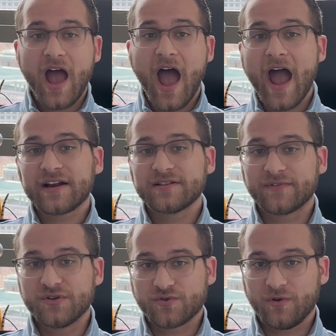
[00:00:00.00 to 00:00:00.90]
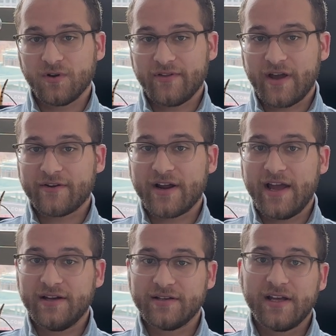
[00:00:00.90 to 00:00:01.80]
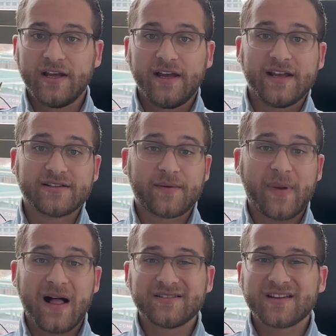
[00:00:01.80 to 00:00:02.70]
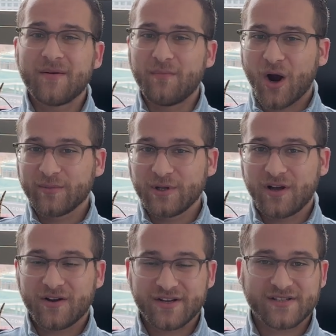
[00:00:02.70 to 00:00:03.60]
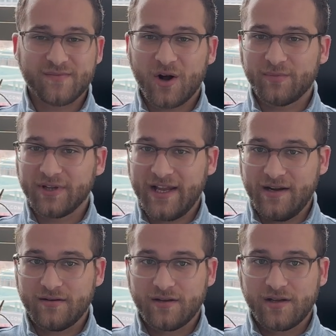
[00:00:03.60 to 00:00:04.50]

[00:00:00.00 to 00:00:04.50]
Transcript: Active control, on the other hand, is like balancing a marble on a small plate.